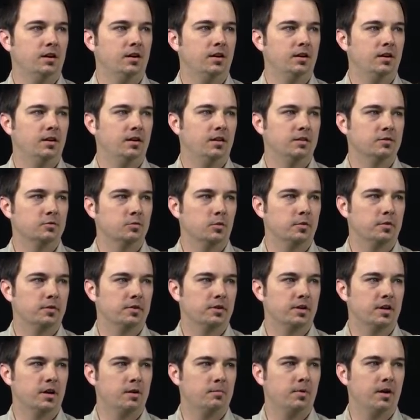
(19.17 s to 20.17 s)
Uh, that's what we
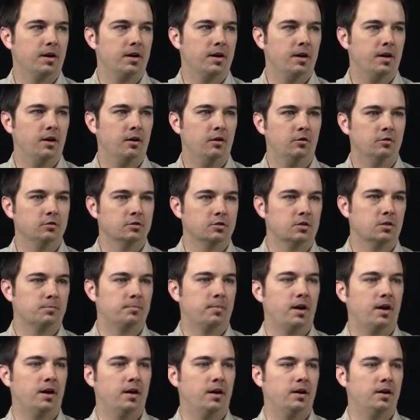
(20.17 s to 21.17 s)
indicate by L's.
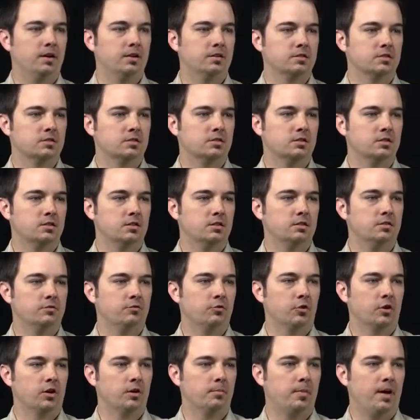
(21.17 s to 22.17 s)
Uh, C
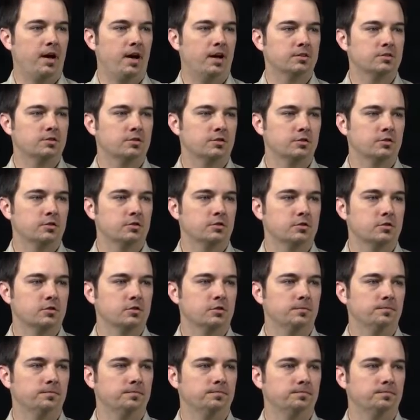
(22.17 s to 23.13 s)
for capacitors.